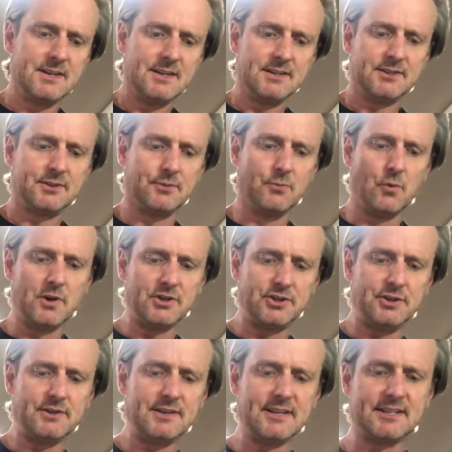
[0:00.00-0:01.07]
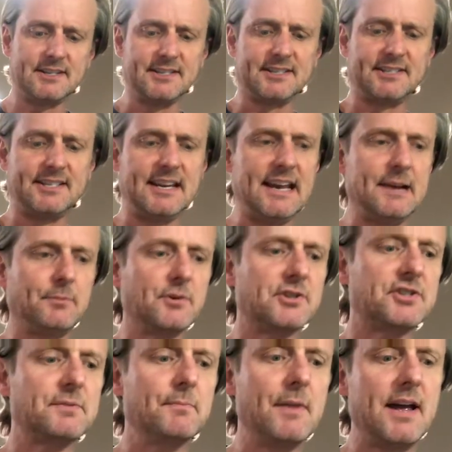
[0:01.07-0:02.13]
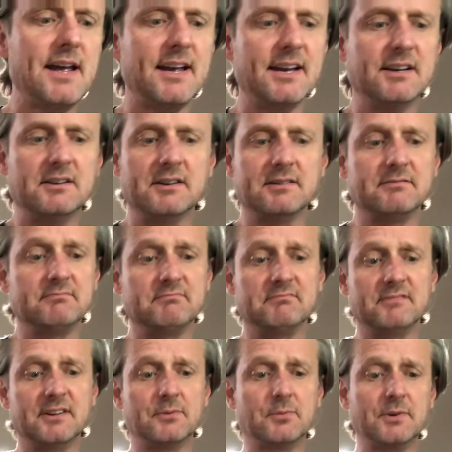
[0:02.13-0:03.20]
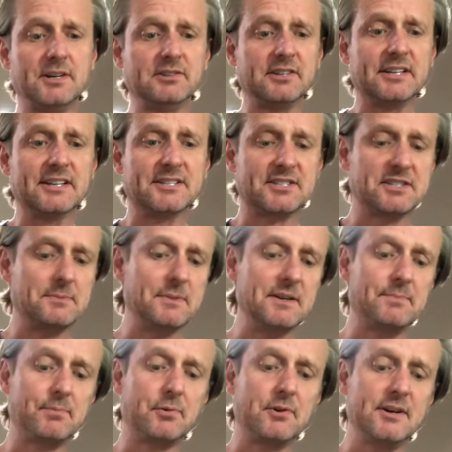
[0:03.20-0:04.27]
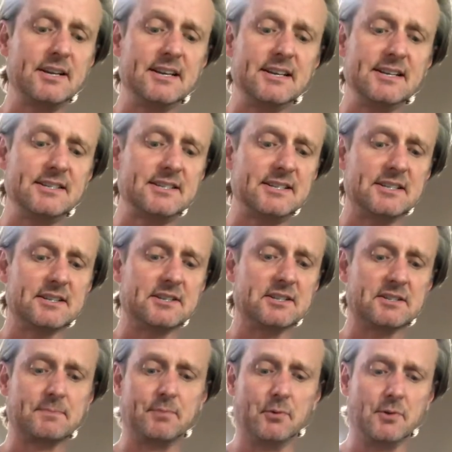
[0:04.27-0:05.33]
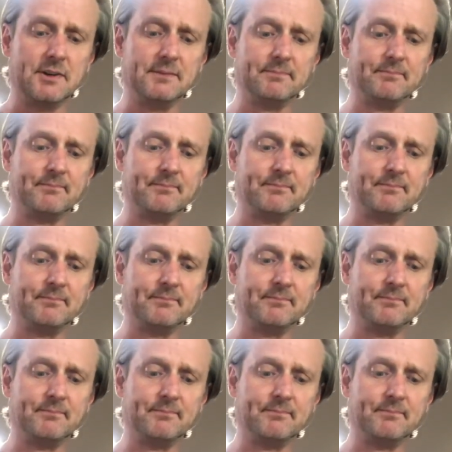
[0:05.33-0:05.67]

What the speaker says: So once you get the sandwich made, it really gets to be pretty easy at this point.